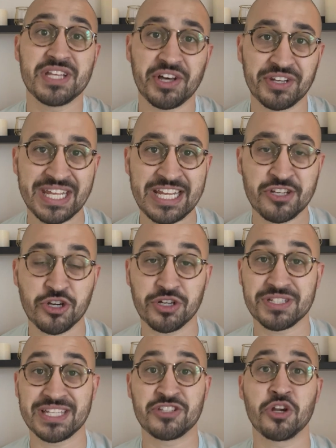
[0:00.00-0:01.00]
selling
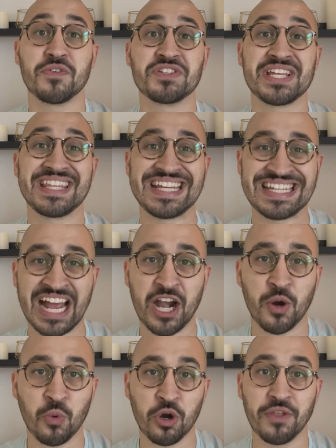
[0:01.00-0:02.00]
t-shirts that's servicing the
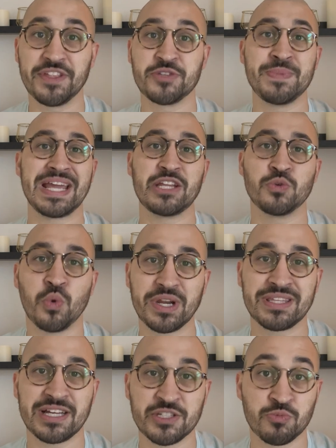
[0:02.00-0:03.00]
entire world that's making
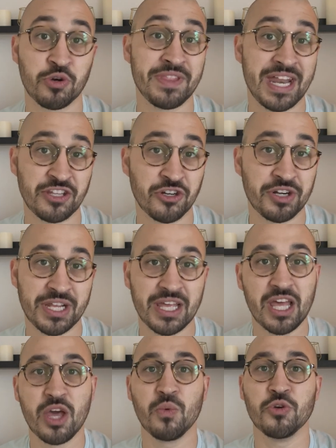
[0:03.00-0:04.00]
twenty times more than that attorney
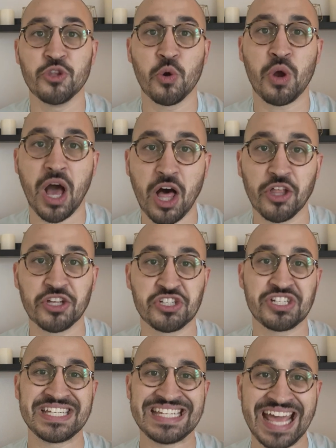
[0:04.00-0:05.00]
with no
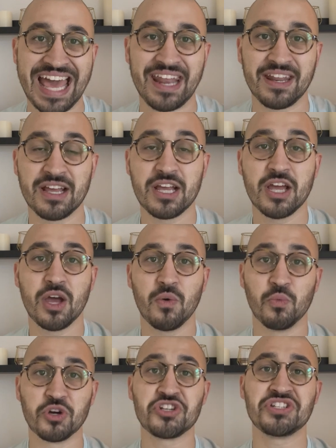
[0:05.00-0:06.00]
college debt.
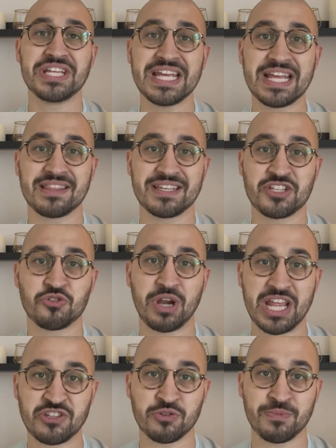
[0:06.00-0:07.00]
We're seeing this
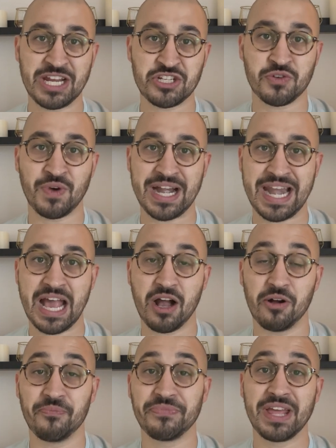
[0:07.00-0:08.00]
transformation right
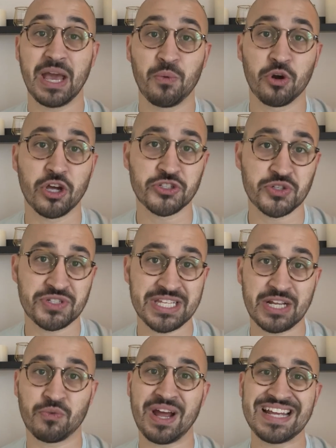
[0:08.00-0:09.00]
now, and we're also
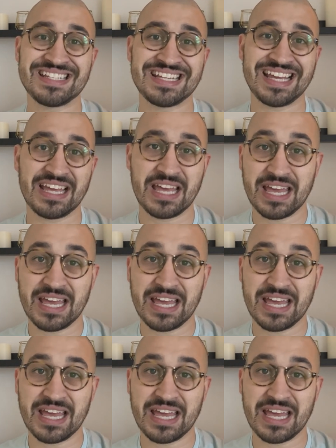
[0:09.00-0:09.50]
seeing rising